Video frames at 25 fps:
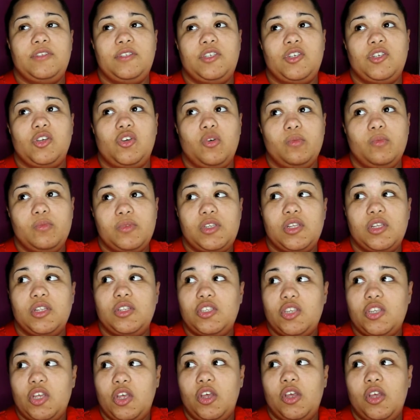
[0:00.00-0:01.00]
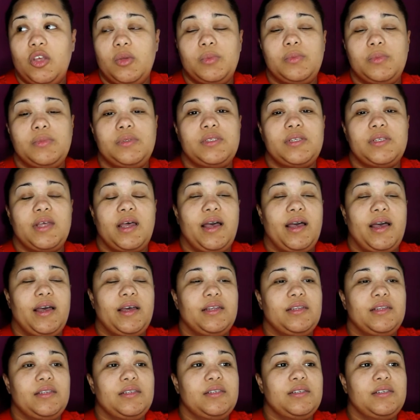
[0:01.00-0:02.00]
to come to terms
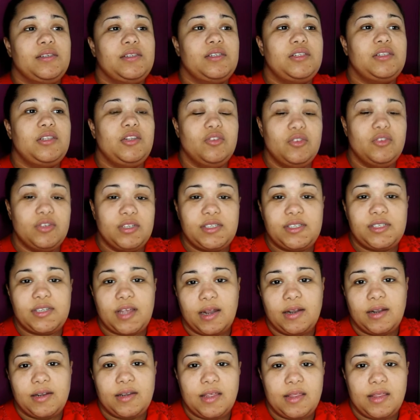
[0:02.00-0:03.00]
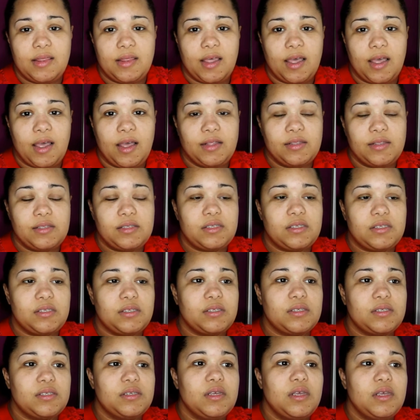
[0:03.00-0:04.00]
and the understanding that